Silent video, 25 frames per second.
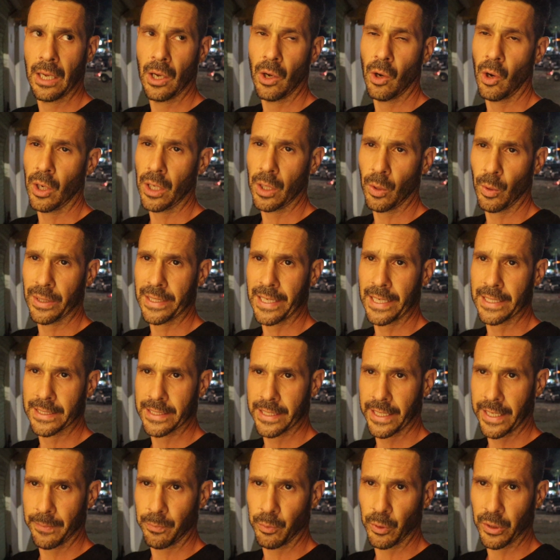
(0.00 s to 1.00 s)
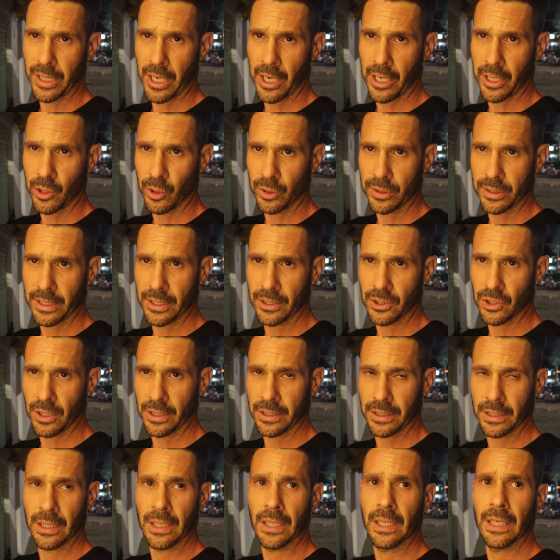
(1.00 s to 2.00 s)
Only when I sleep with air condition,
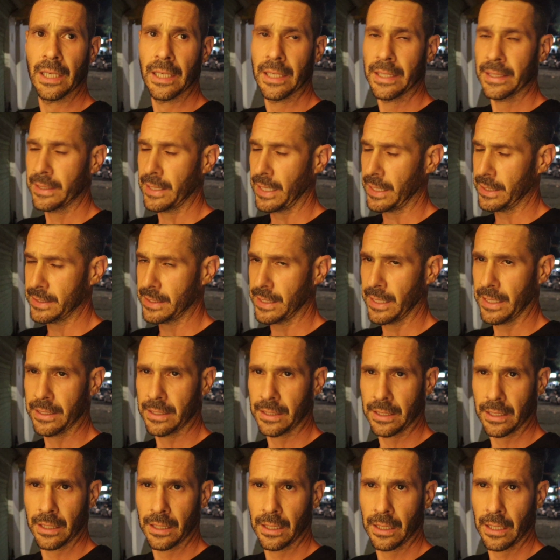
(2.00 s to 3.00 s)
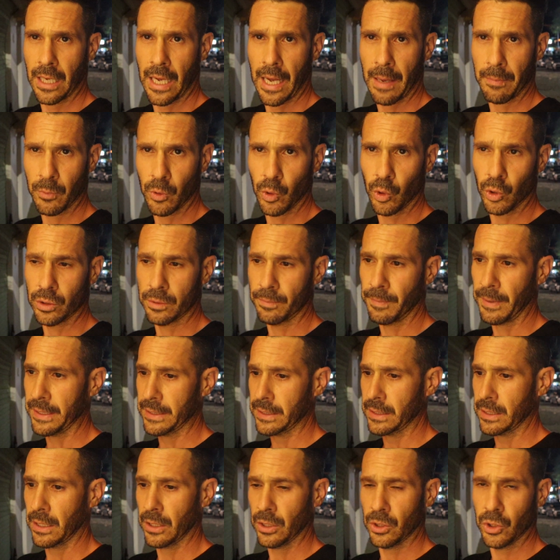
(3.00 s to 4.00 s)
that's it. I'm good. But
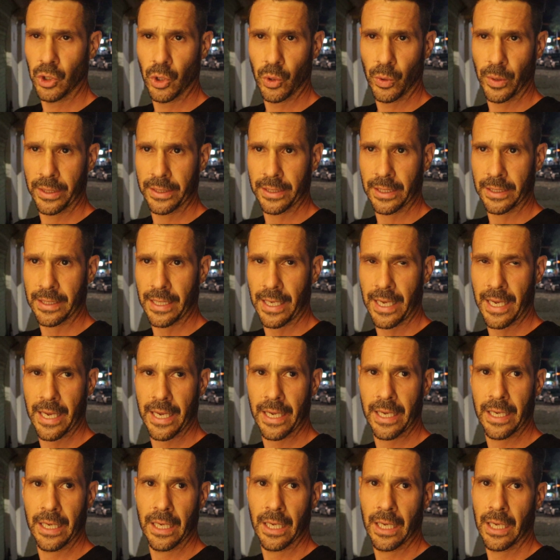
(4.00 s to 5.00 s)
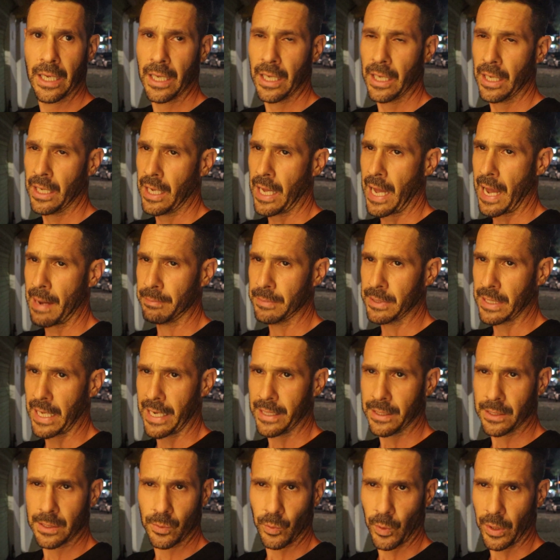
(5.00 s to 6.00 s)
during the day, I
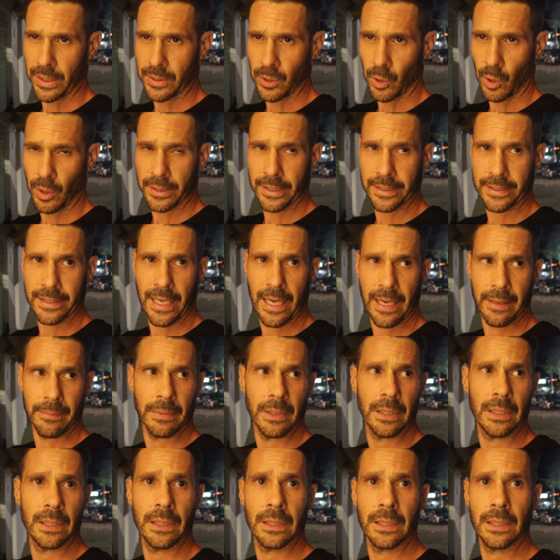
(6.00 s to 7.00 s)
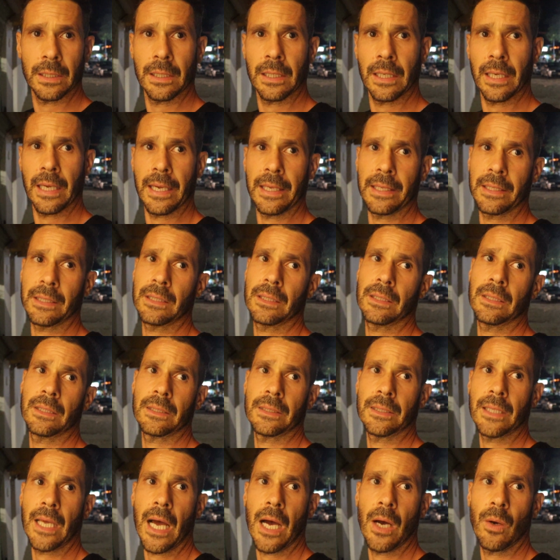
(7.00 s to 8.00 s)
sweat all the time. And
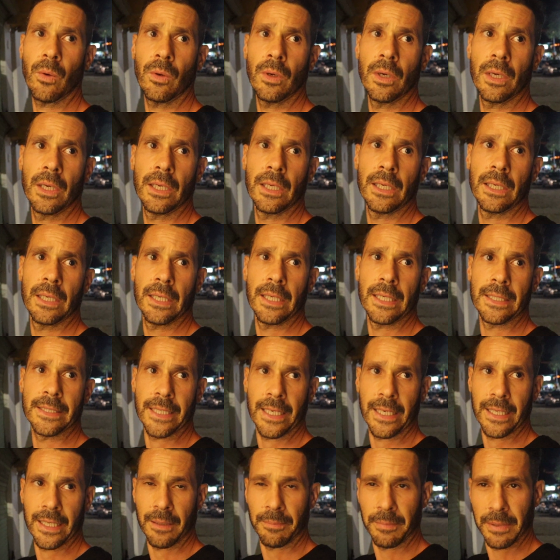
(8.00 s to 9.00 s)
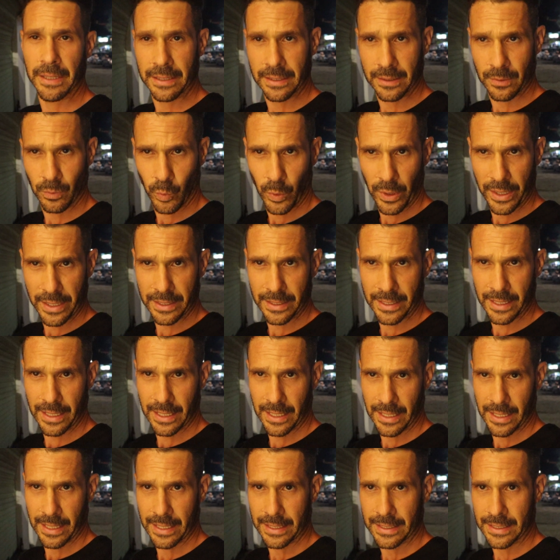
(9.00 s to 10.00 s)
now it's a little bit
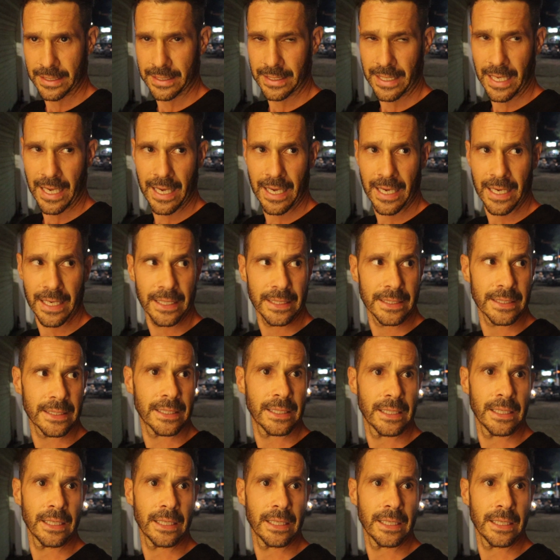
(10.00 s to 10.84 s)
windy. It's nice.